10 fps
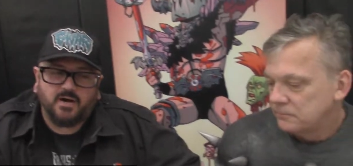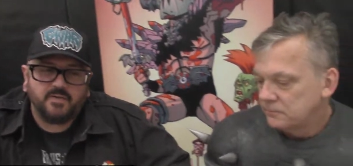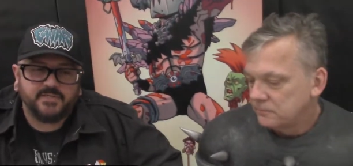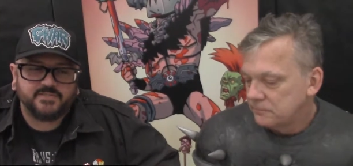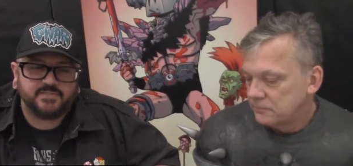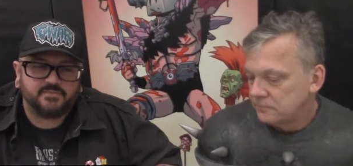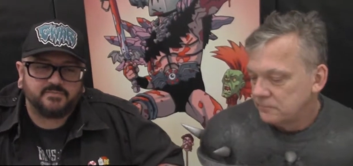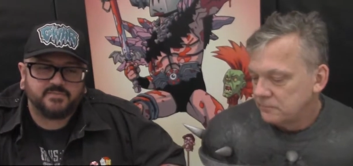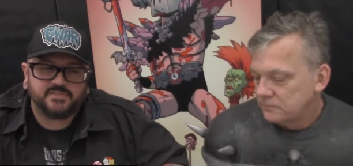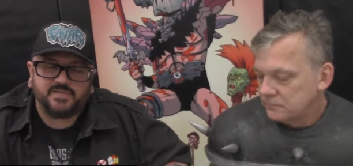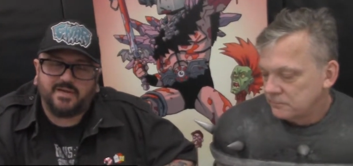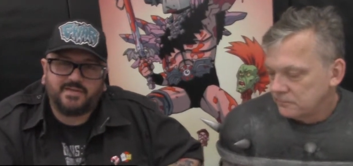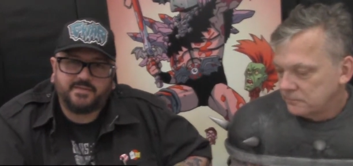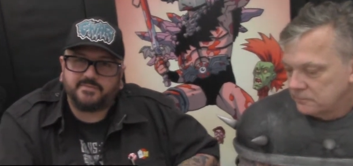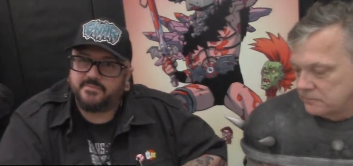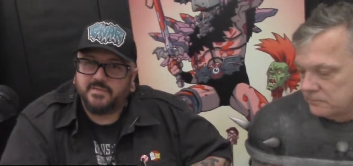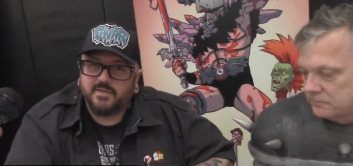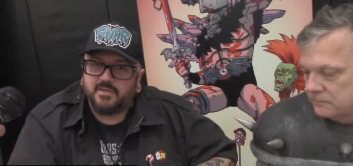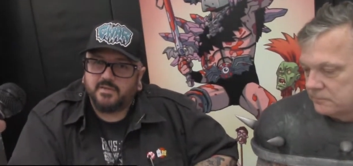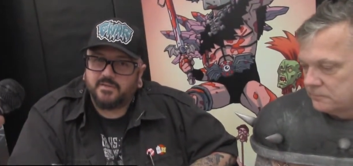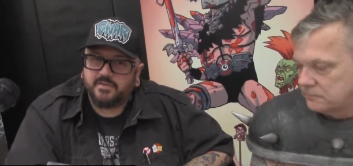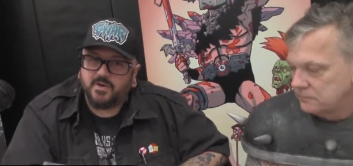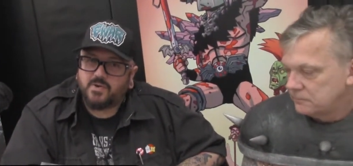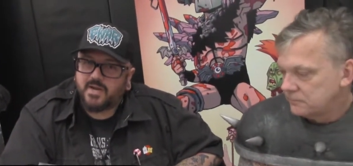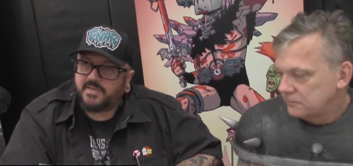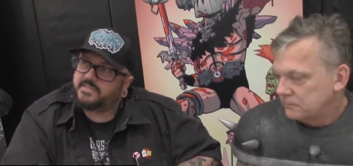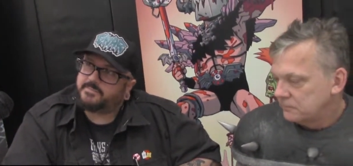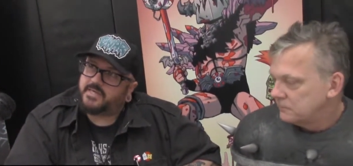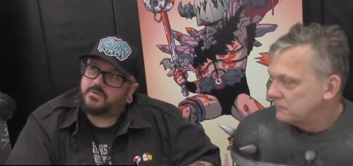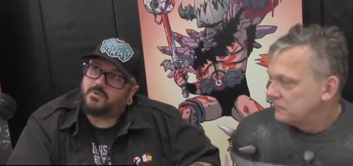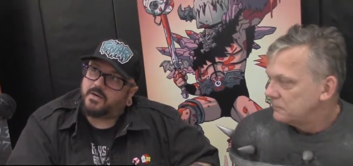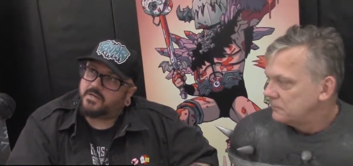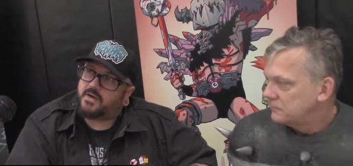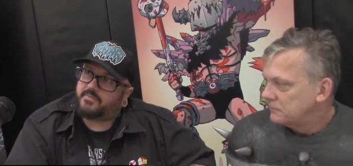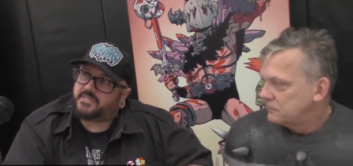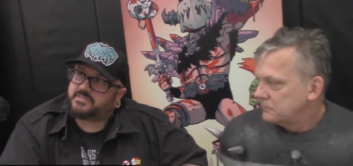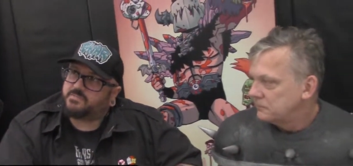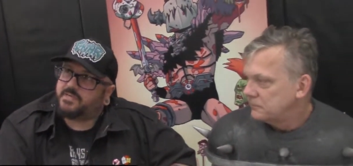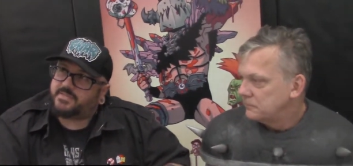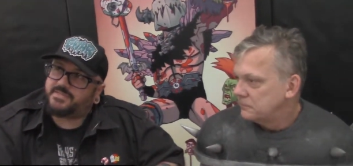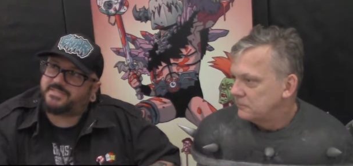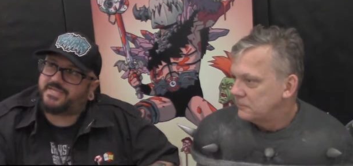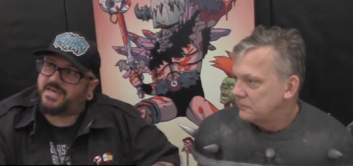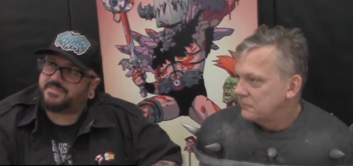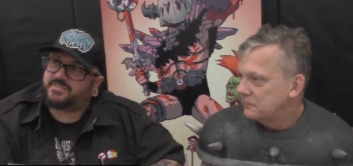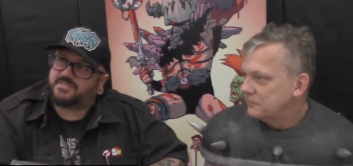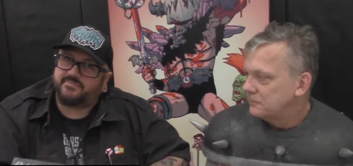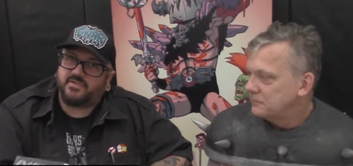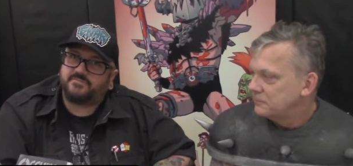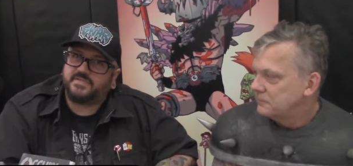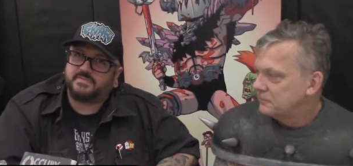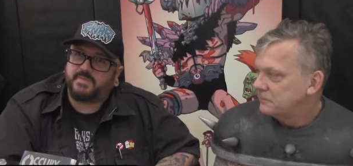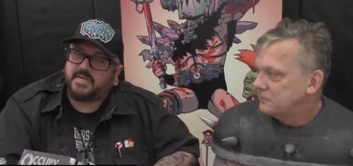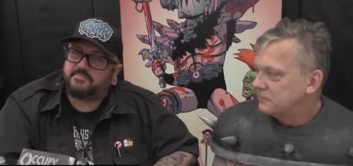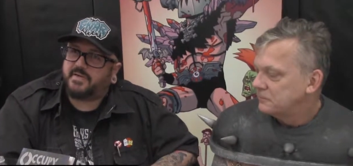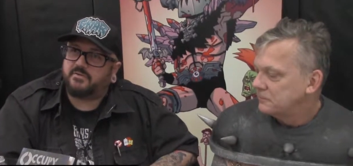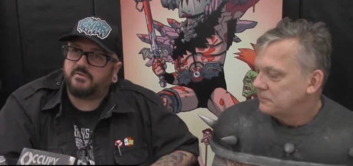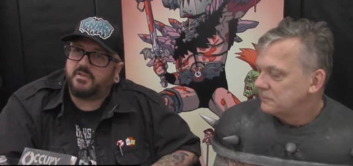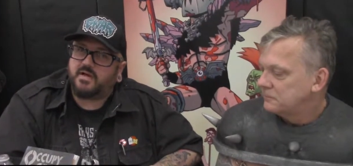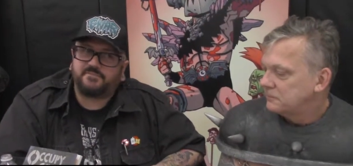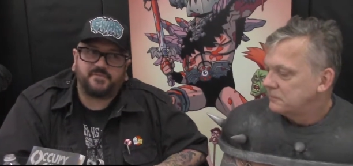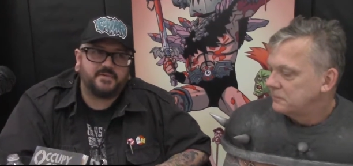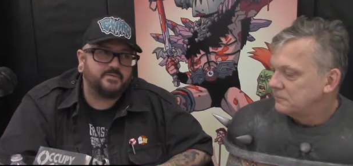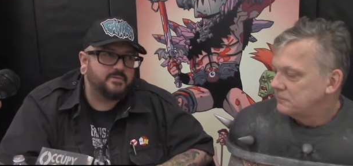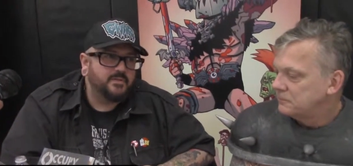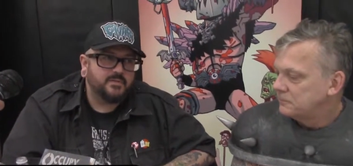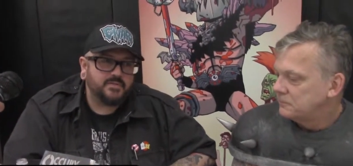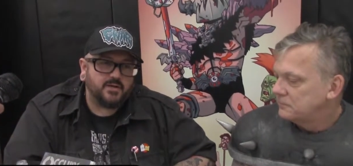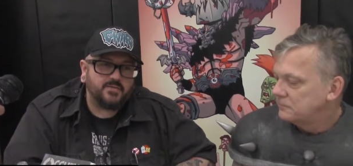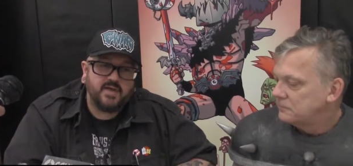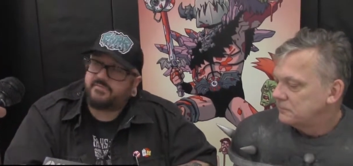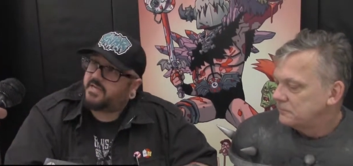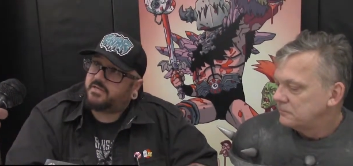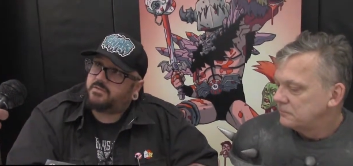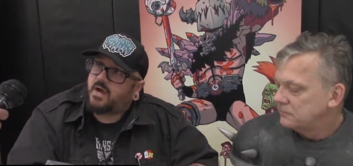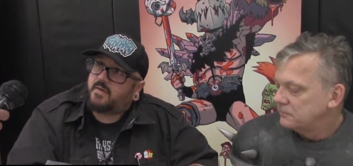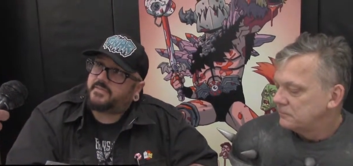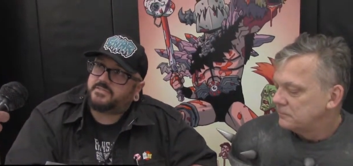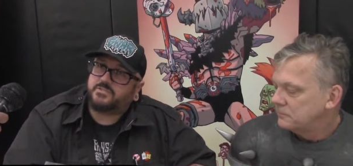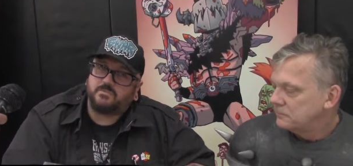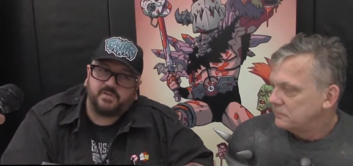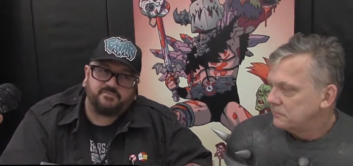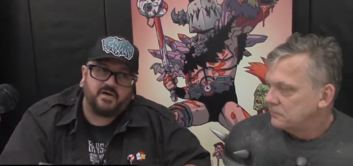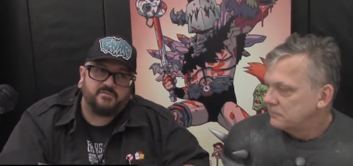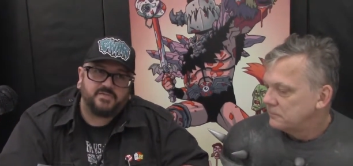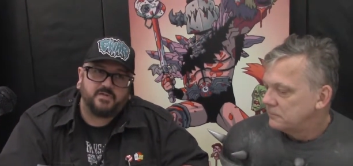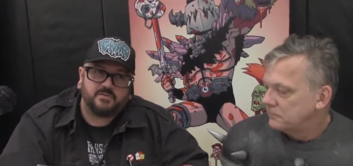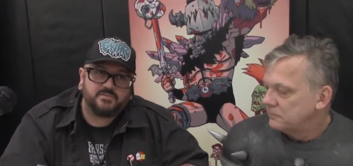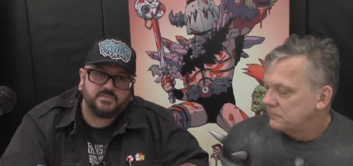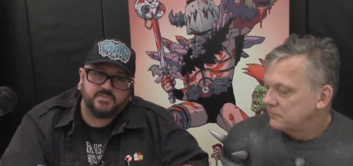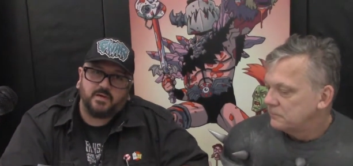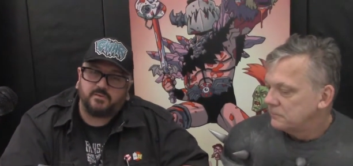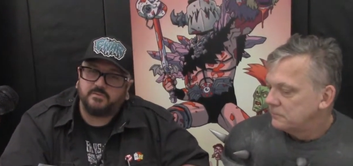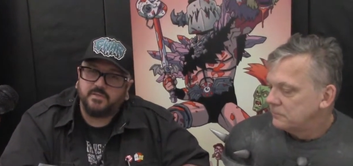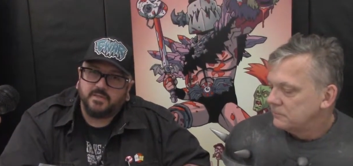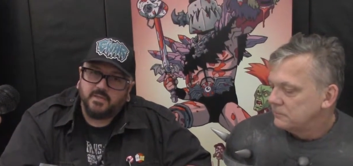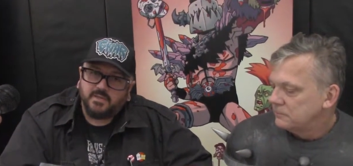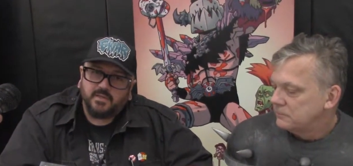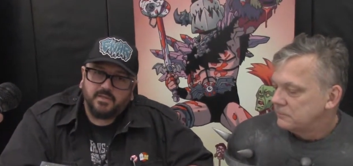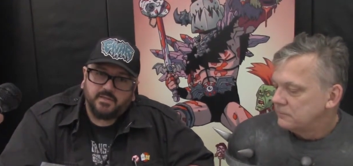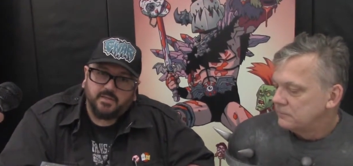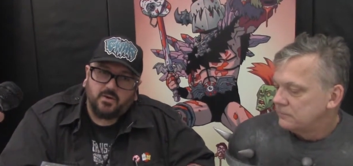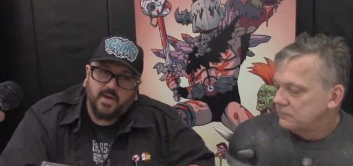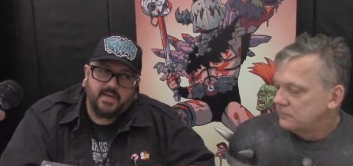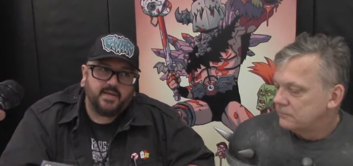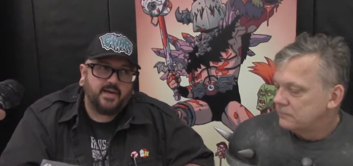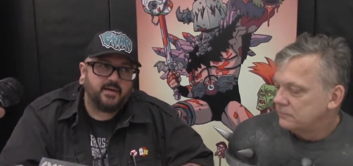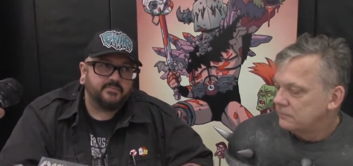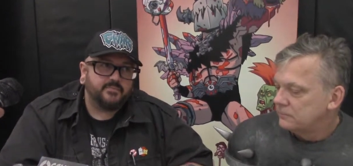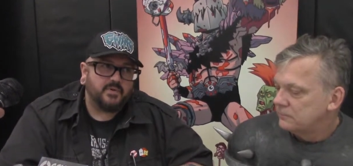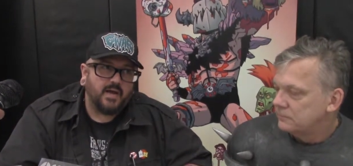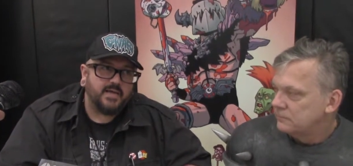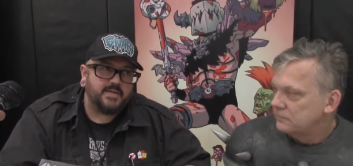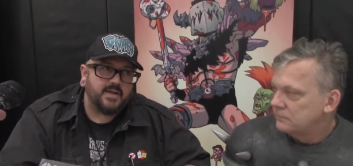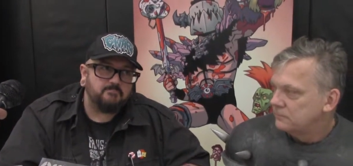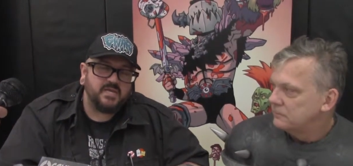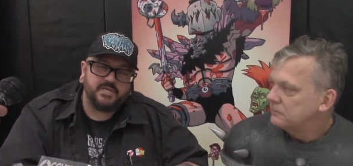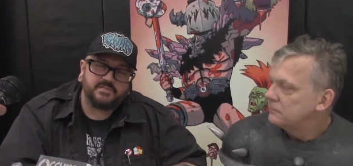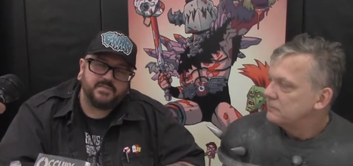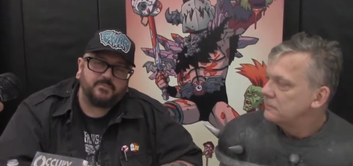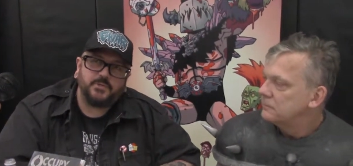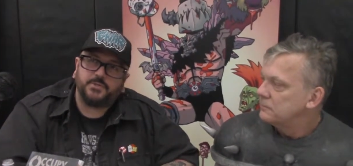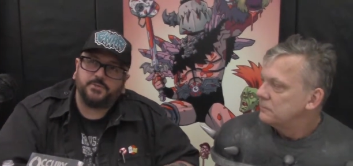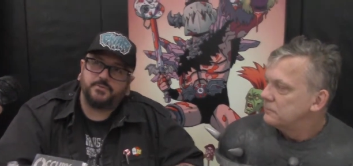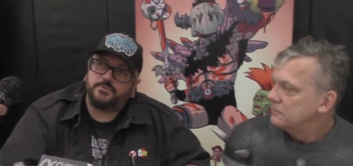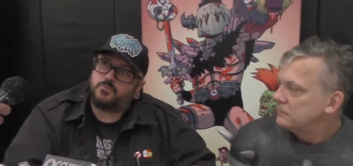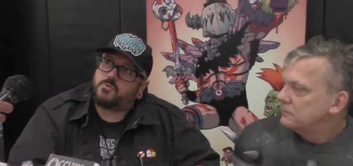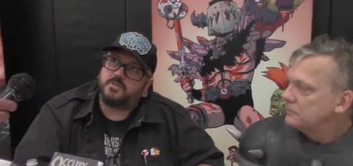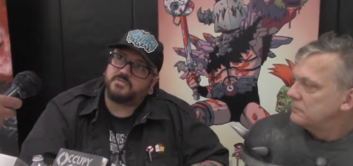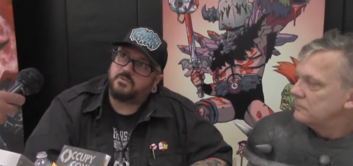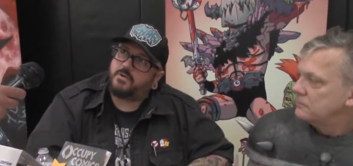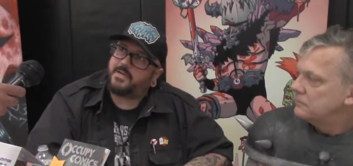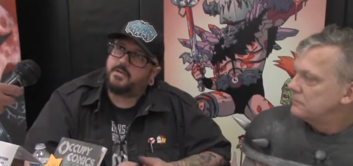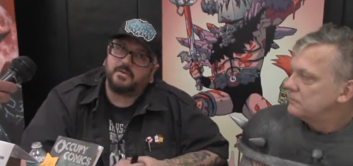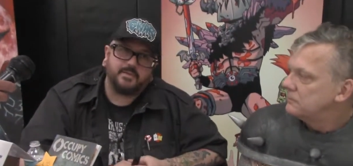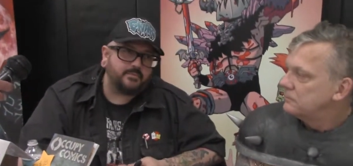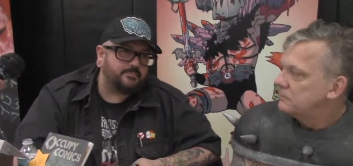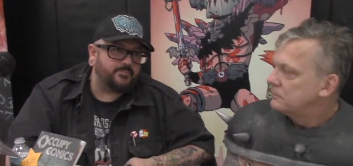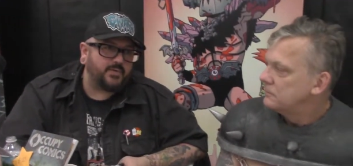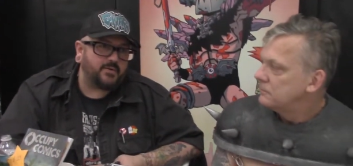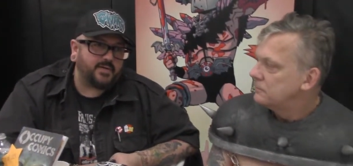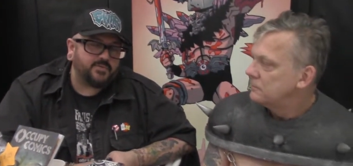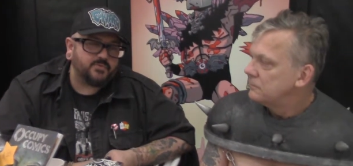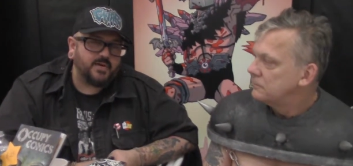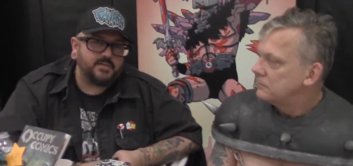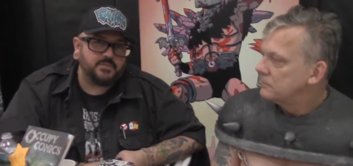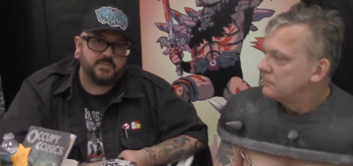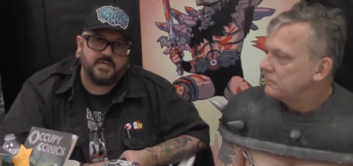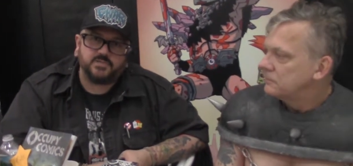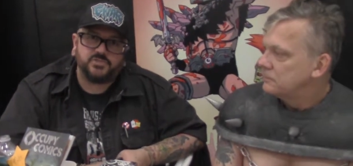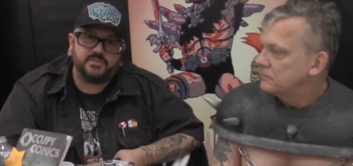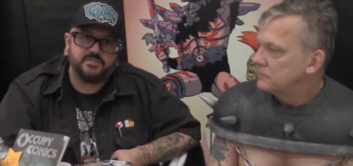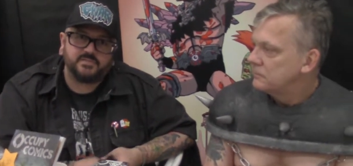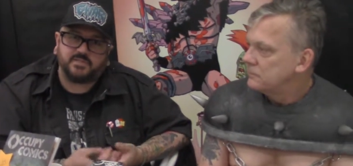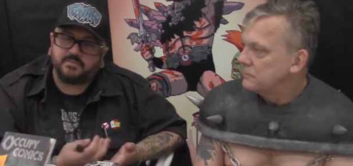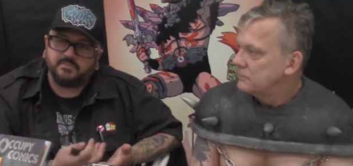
Speaker 1: comics and deciding, you know what, I need to make G W A R comics one of these days because I've loved this band my whole life, and, you know, they haven't had comics in twenty-five years. So, you know, I uh, I ended up meeting someone who knew G W A R's lawyer, and, you know, I got the right introductions, and